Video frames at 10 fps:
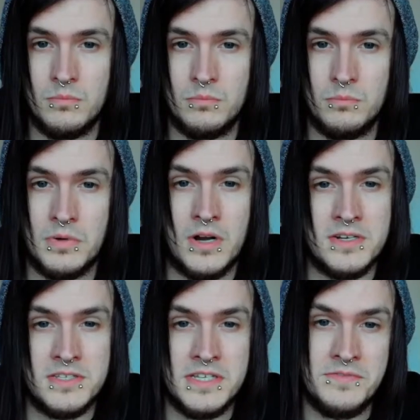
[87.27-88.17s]
But
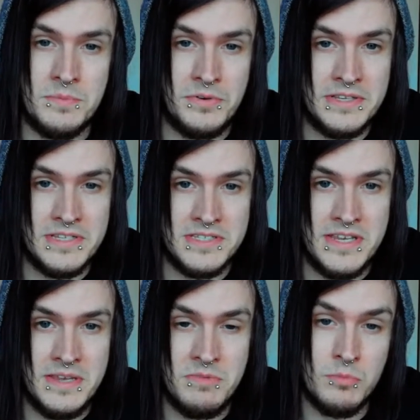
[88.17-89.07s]
honestly, if you're playing this
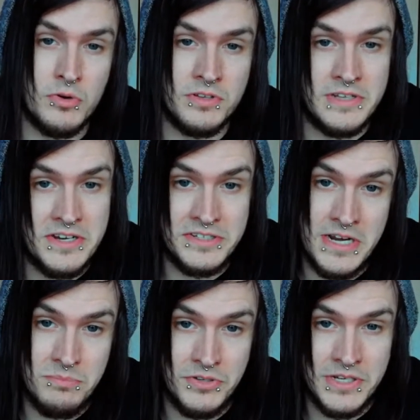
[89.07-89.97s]
game, you're more than likely not
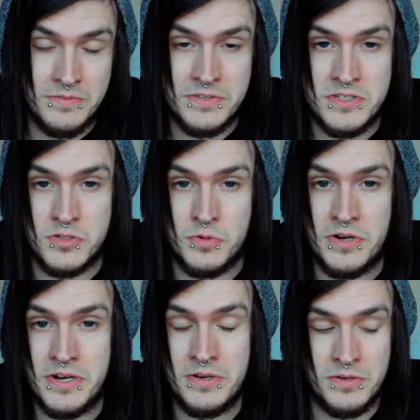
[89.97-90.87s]
playing it for the story,